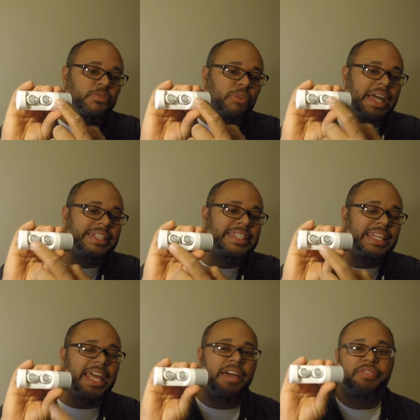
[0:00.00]
right to
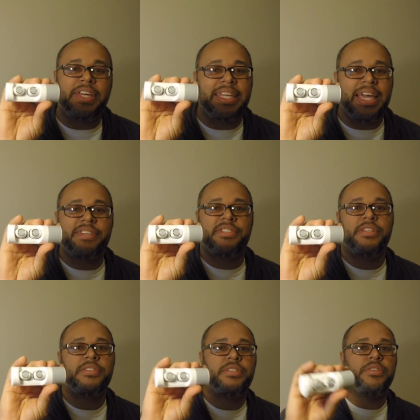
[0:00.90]
left
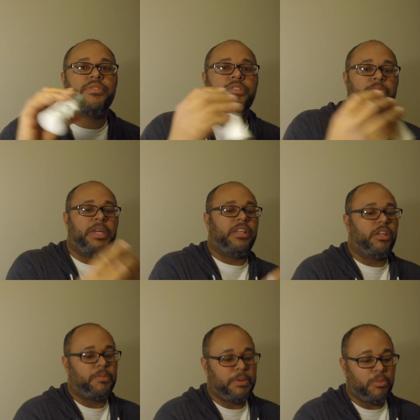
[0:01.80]
connection to be a
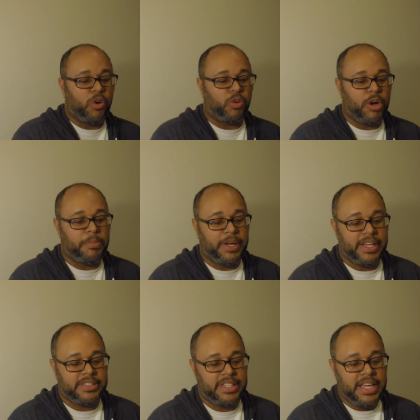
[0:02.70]
little bit more
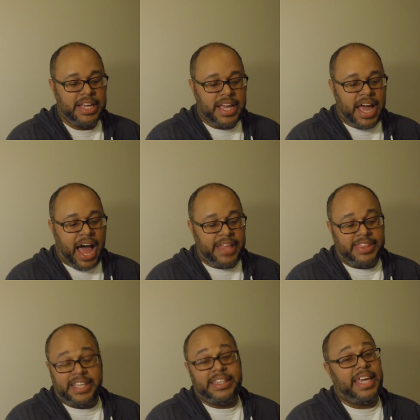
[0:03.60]
robust, I
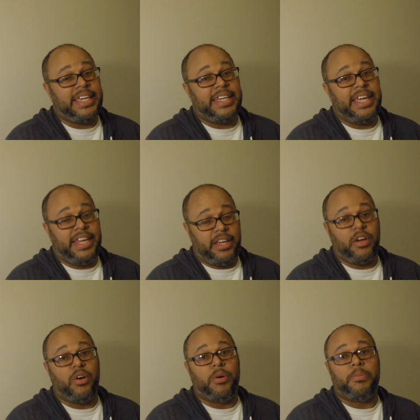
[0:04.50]
think they can hit it
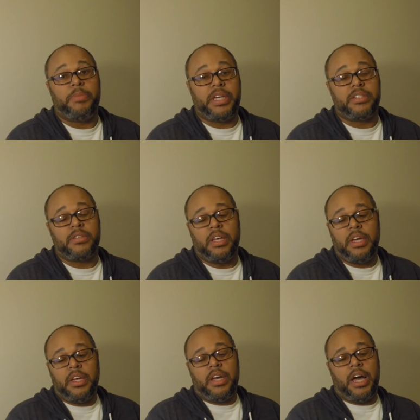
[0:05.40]
home because
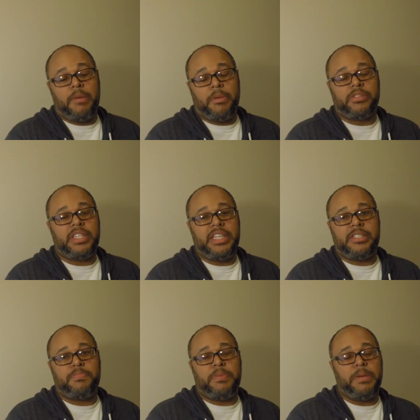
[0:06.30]
most of
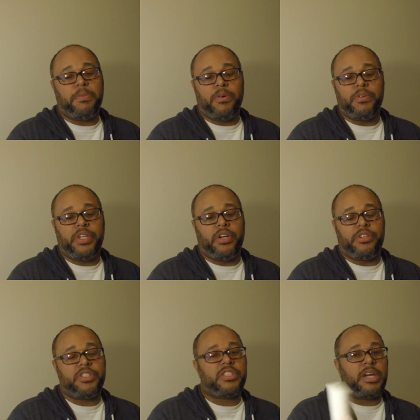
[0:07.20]
these people,
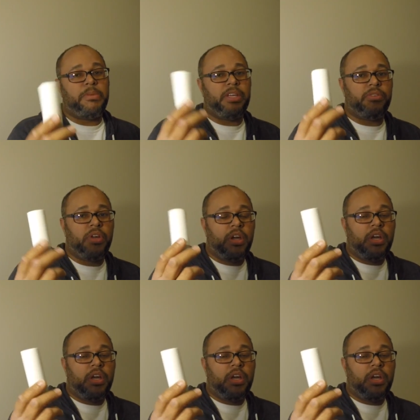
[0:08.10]
are just going to be